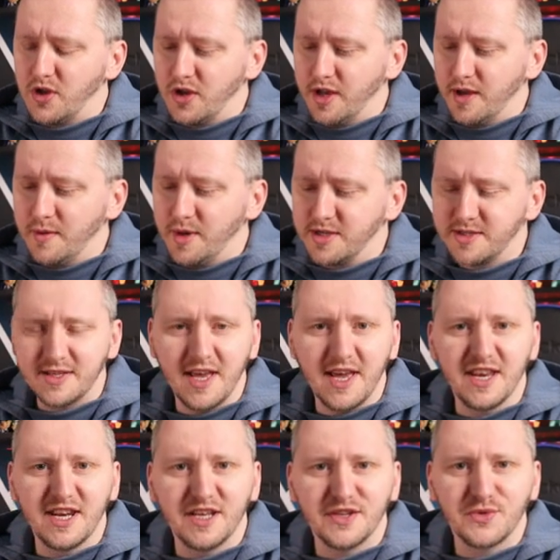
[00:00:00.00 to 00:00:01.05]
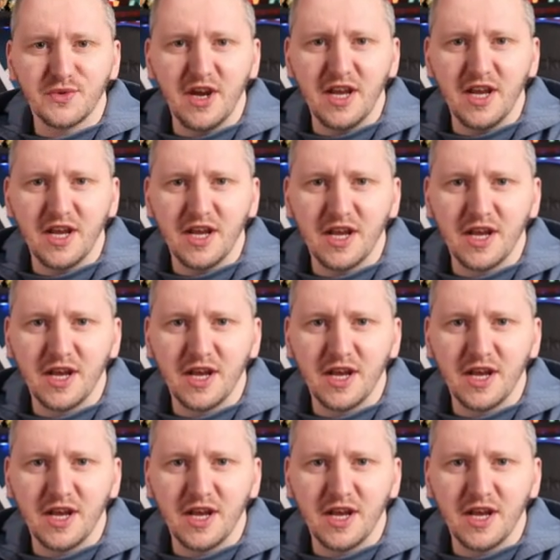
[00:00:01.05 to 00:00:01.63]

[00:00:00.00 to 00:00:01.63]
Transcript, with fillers: Am I saying this right?